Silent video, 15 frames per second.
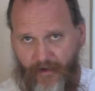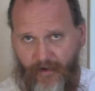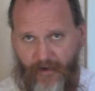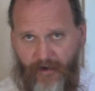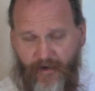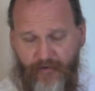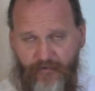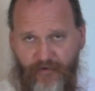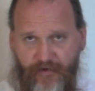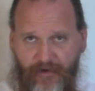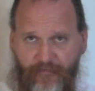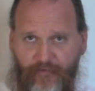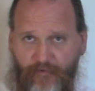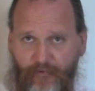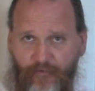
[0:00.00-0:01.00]
and you can
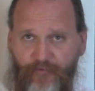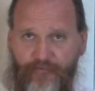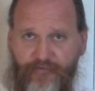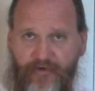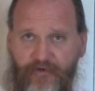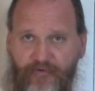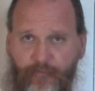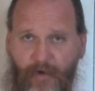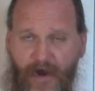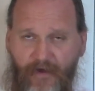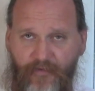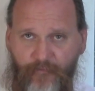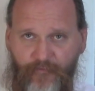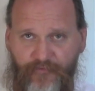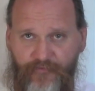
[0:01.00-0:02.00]
get the little seeds
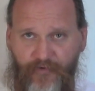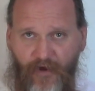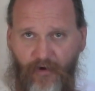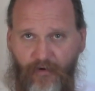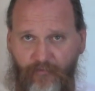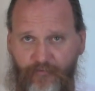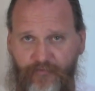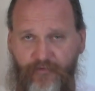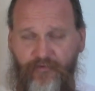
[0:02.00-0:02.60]
by themselves